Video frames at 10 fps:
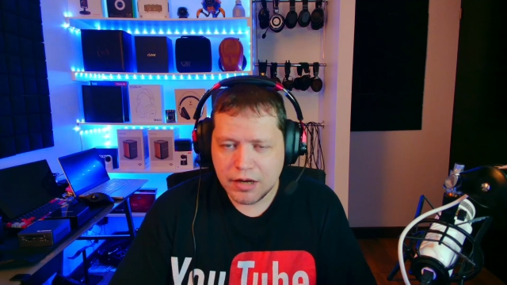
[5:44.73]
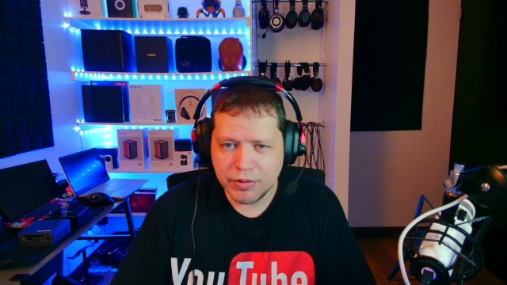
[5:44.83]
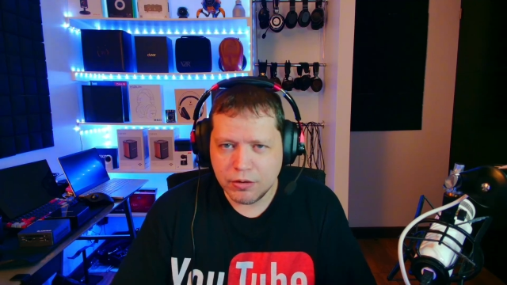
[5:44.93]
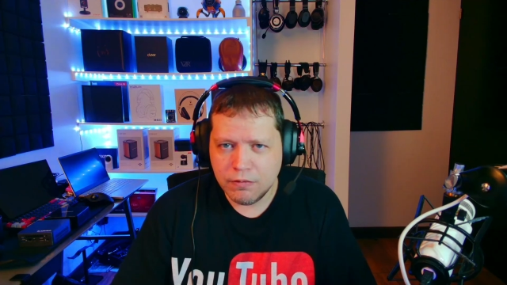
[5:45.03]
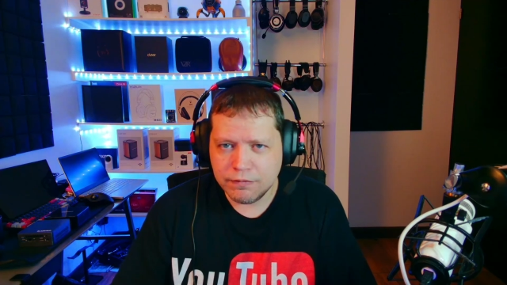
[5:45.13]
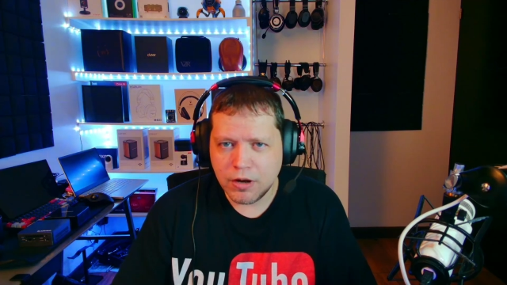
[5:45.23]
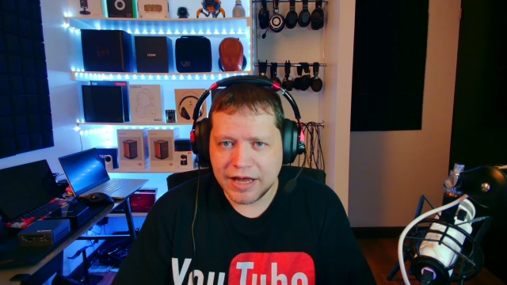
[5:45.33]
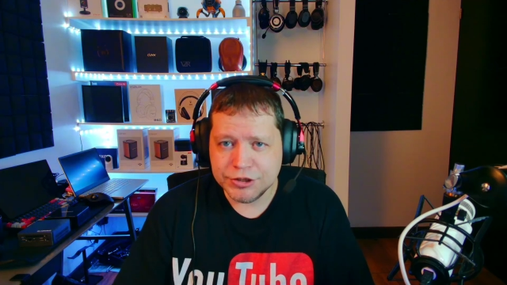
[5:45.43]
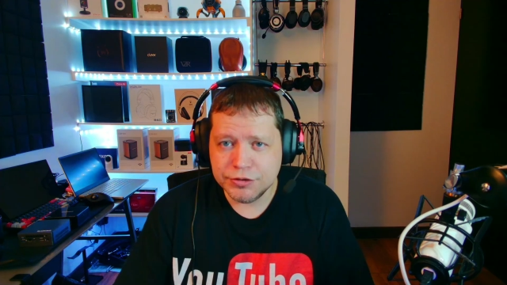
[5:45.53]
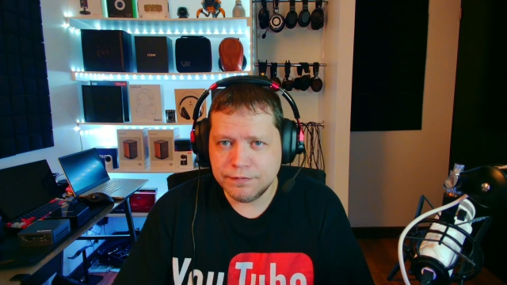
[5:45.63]
but
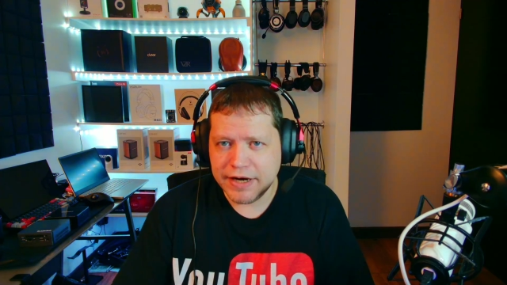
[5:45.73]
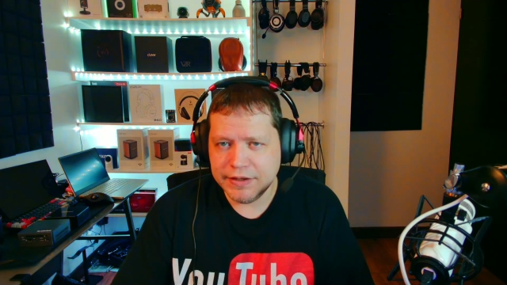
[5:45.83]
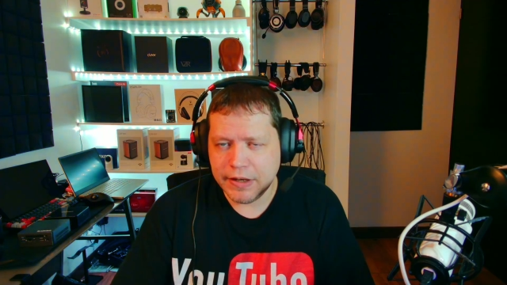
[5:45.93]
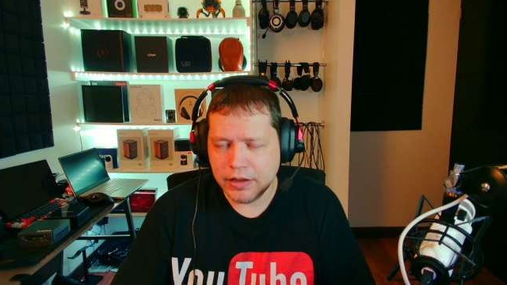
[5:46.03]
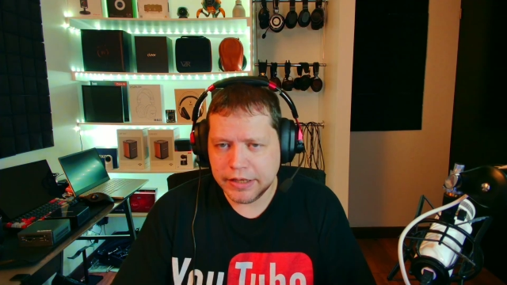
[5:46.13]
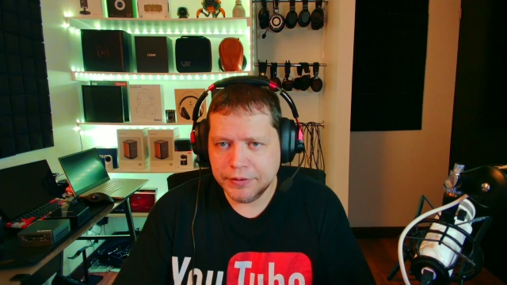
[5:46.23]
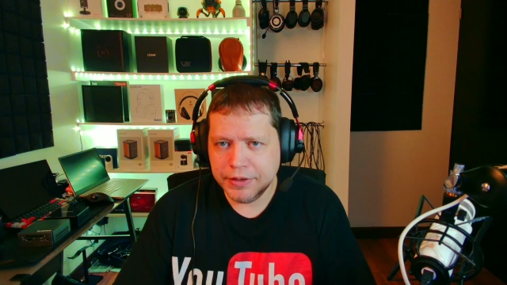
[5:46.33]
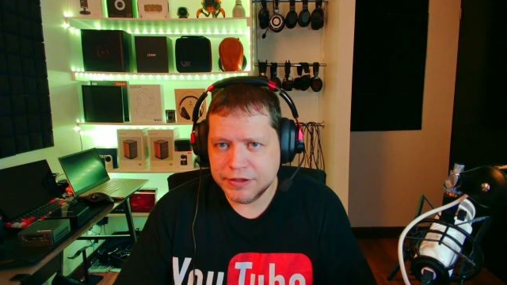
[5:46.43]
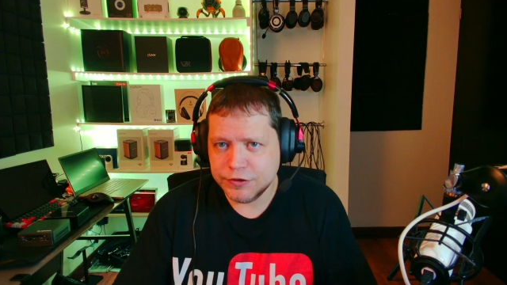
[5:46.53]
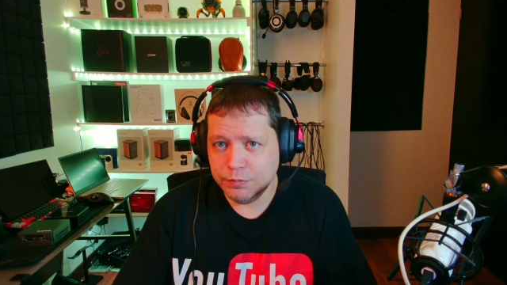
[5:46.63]
overall I do find the
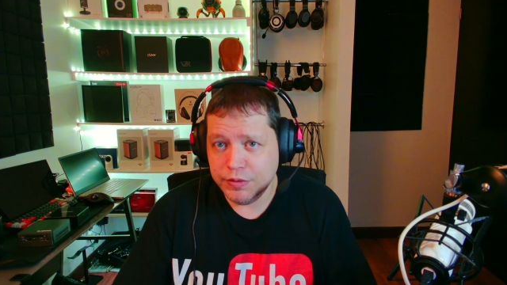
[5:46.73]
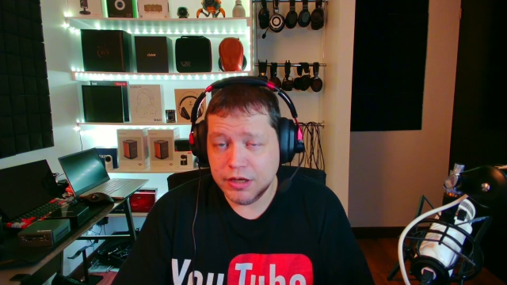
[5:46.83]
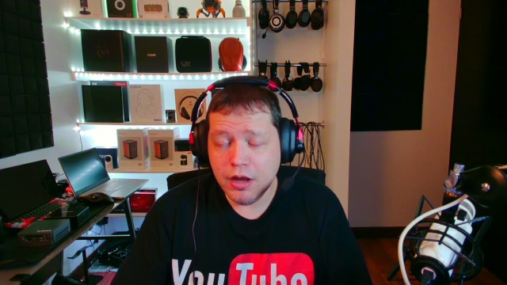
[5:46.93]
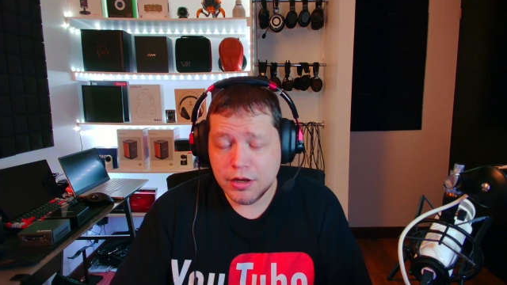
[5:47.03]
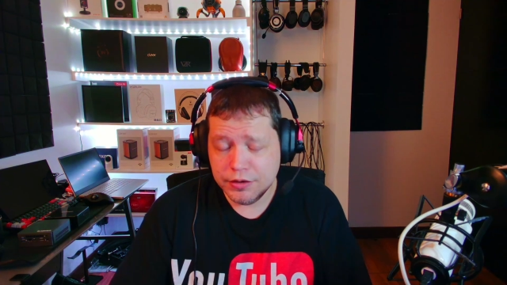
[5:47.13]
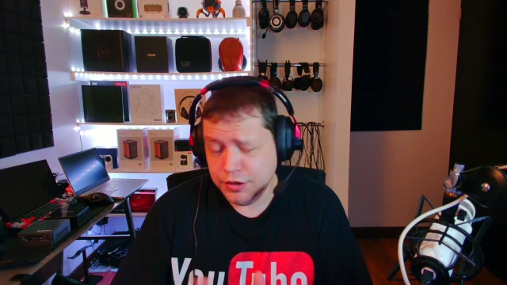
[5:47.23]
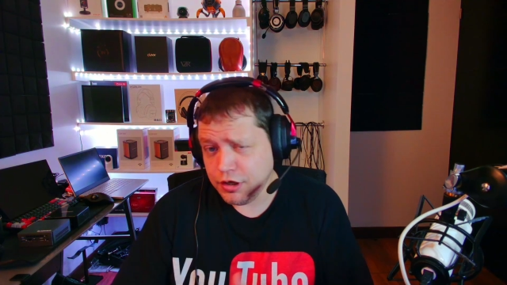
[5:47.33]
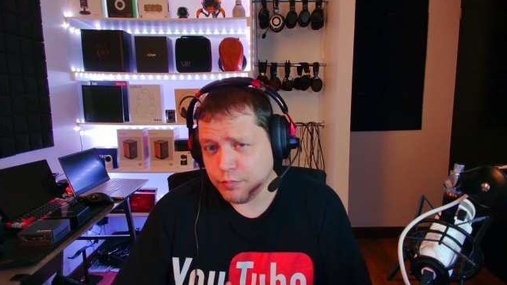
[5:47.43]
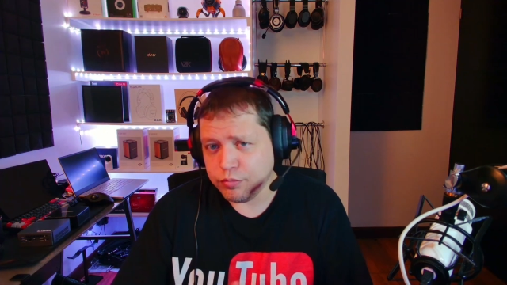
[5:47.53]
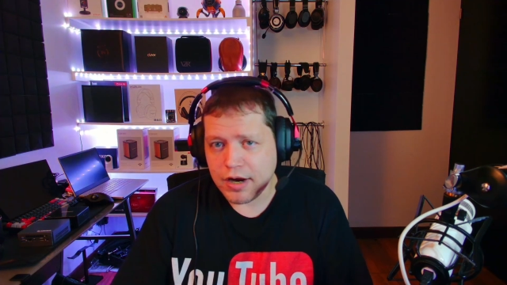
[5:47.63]
clarity to be
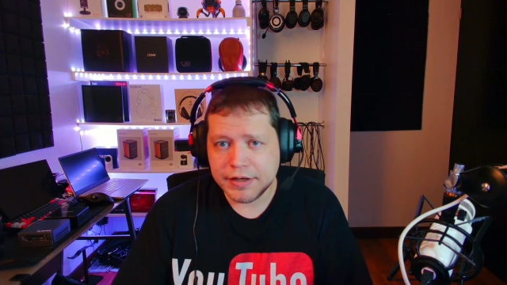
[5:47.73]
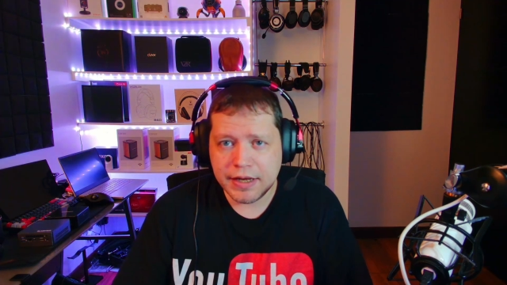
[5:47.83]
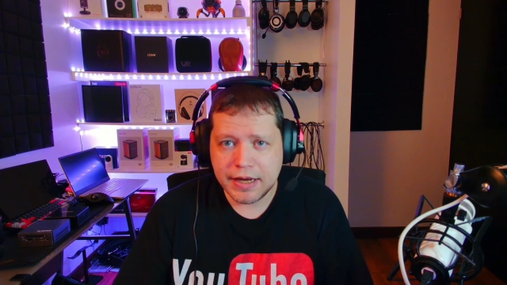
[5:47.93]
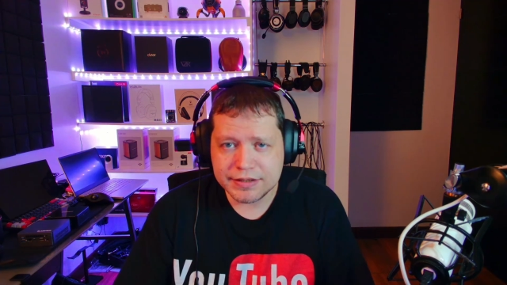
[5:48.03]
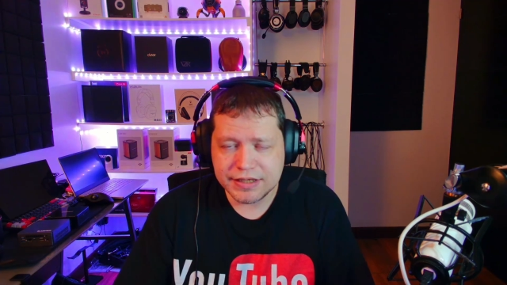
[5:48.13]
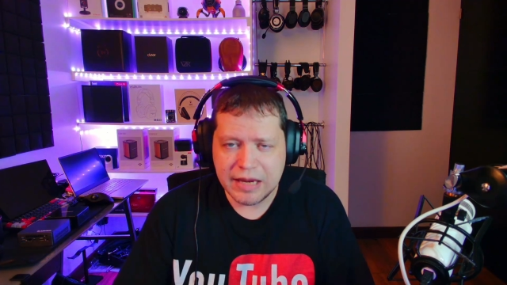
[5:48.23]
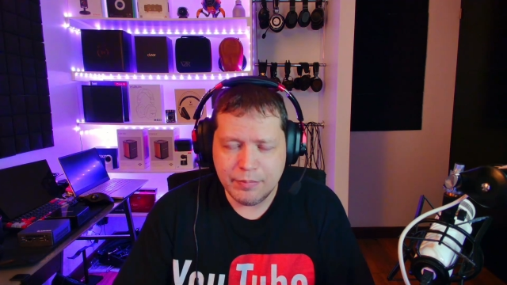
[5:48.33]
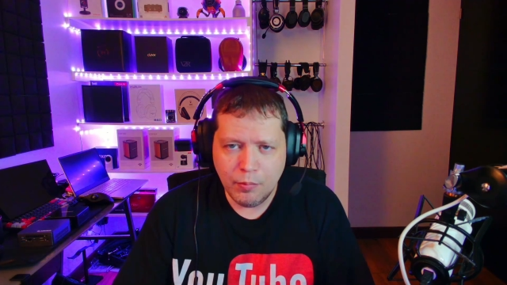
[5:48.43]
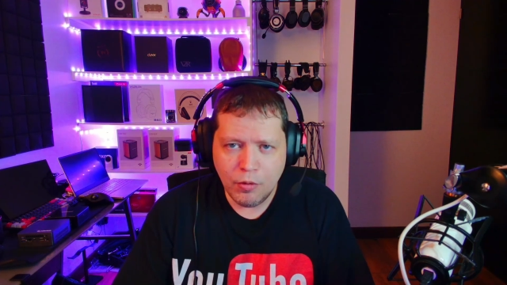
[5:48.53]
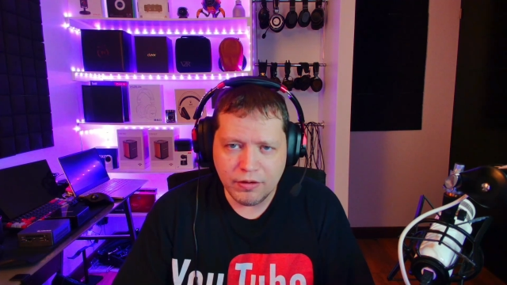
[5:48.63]
near broadcast
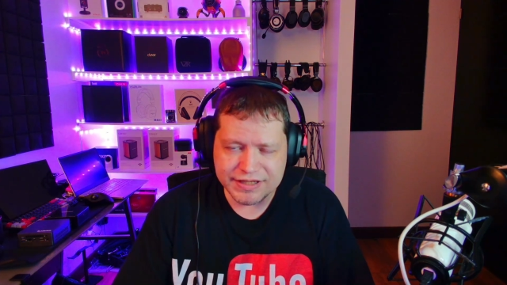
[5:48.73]
capable.